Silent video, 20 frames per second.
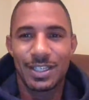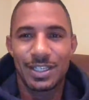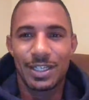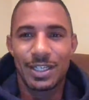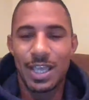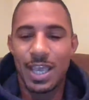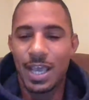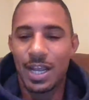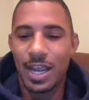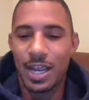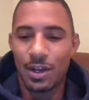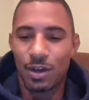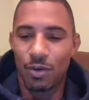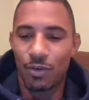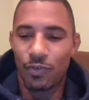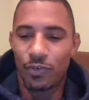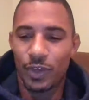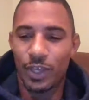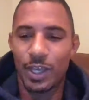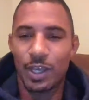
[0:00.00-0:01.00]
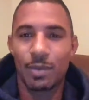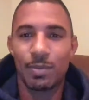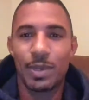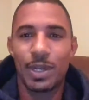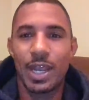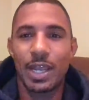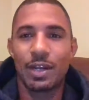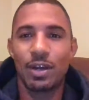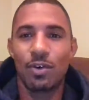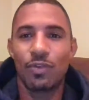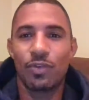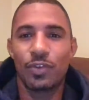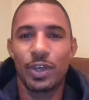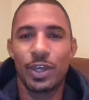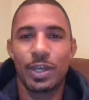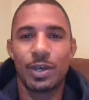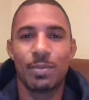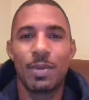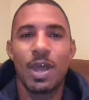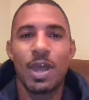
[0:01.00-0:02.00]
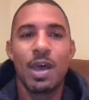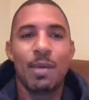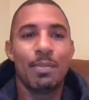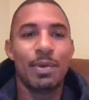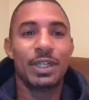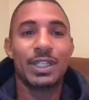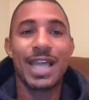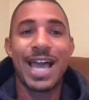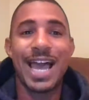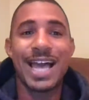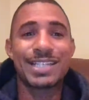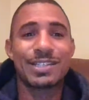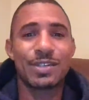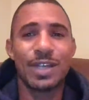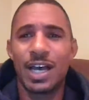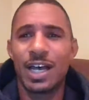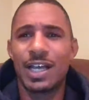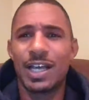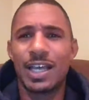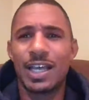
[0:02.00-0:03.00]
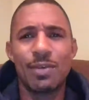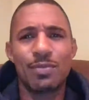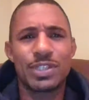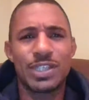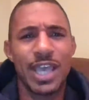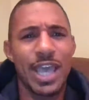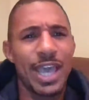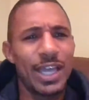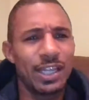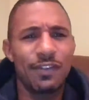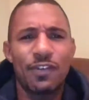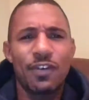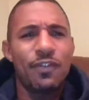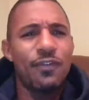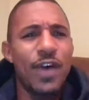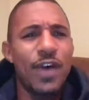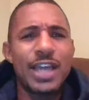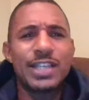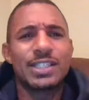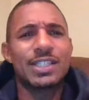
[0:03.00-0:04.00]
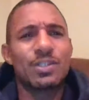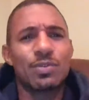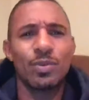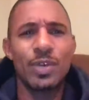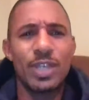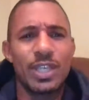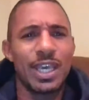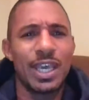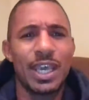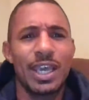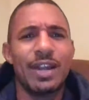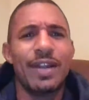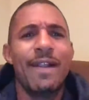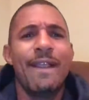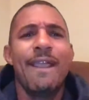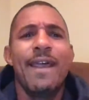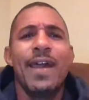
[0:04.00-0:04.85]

Yeah, it ain't over for him. It ain't over for him. But it was a hell of a fight this weekend.